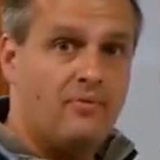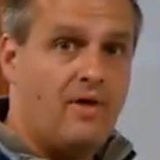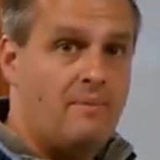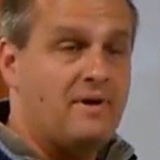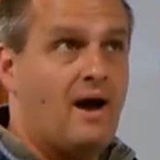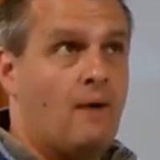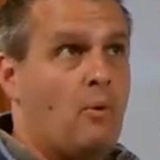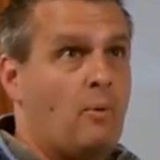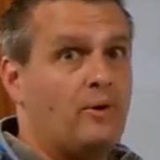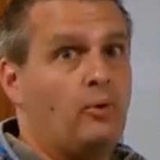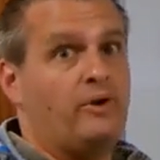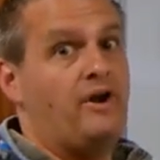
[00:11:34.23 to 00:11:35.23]
they become what
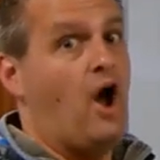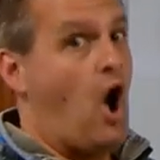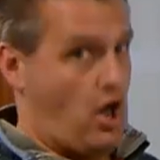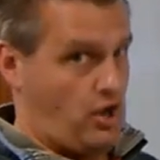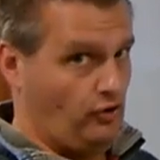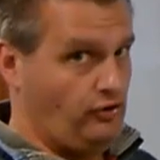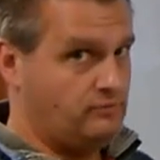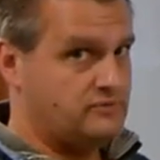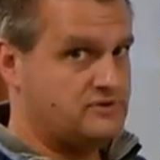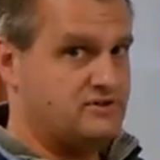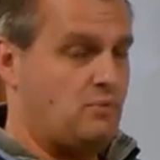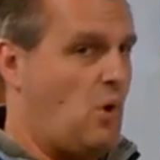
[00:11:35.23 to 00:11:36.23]
we call an ion,
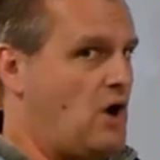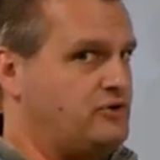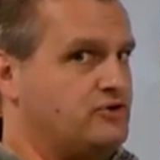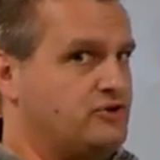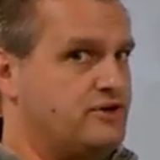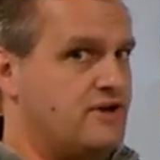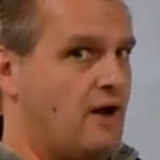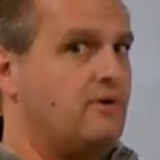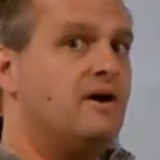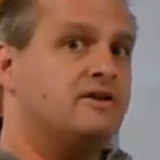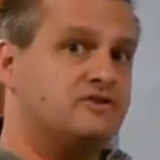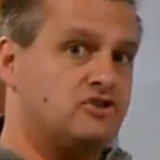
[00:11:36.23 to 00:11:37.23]
which is a word you should know.
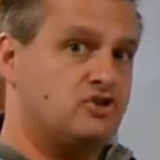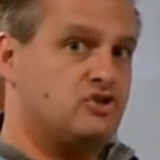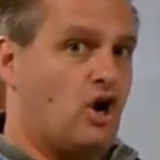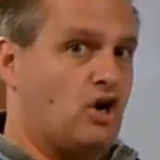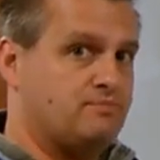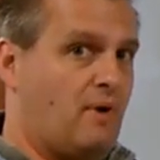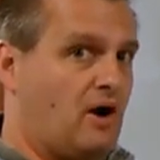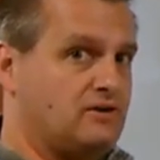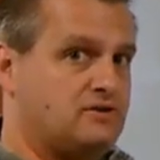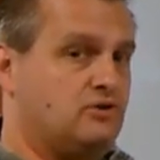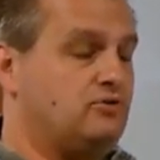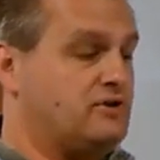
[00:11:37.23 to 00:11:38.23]
It's a charged
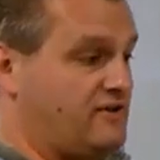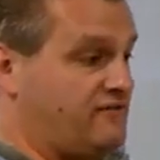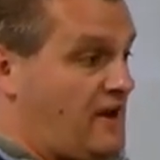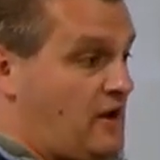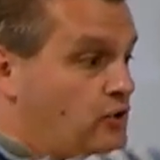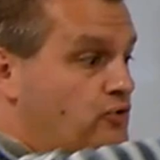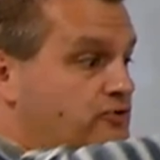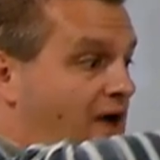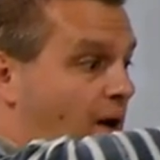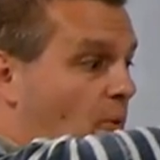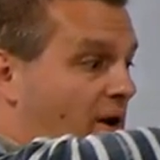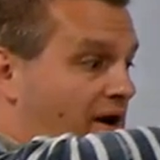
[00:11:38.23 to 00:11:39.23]
particle, because if they lose
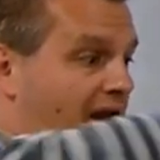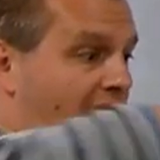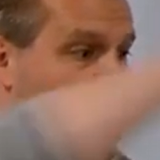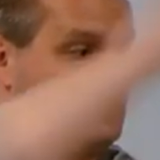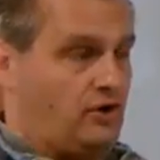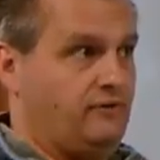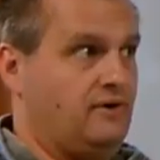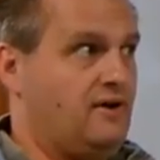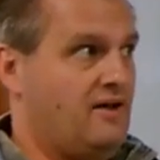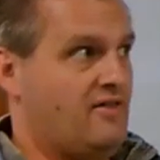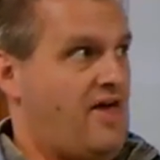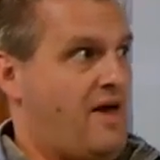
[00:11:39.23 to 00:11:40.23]
that 1 electron,
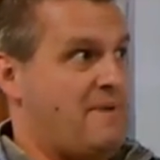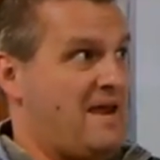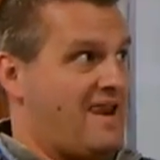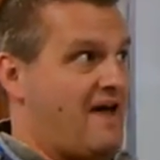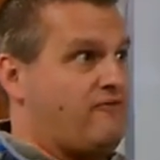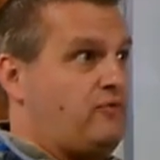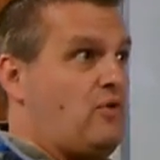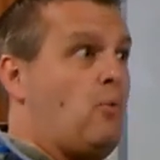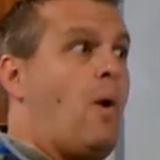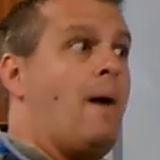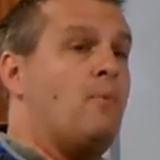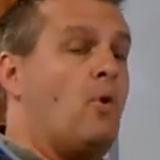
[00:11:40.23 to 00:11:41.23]
they'll be left with
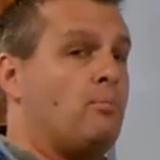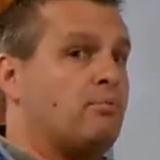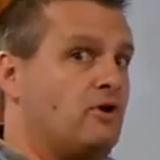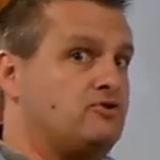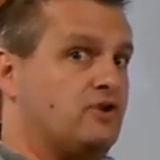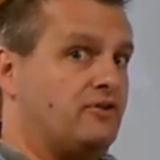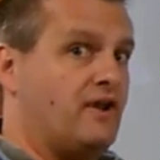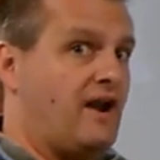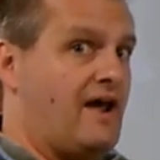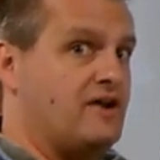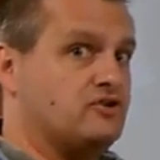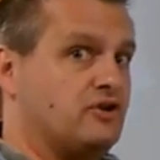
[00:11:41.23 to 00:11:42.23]
1 more proton than
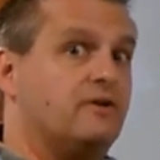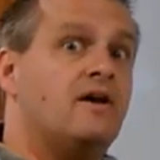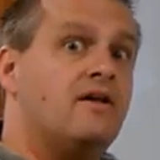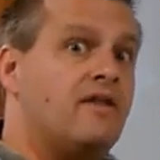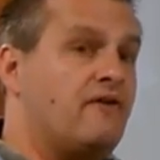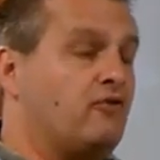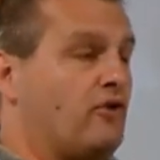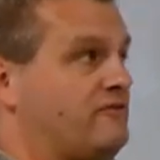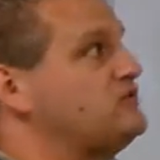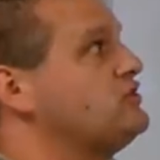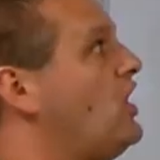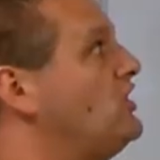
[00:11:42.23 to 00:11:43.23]
electron, therefore they'll
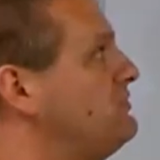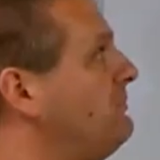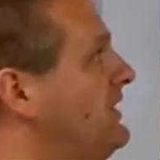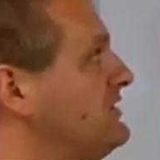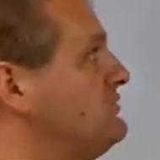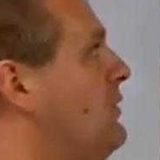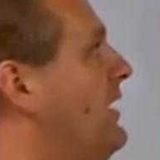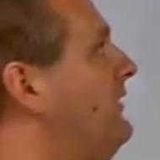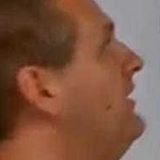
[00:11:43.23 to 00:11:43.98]
have a charge of +1.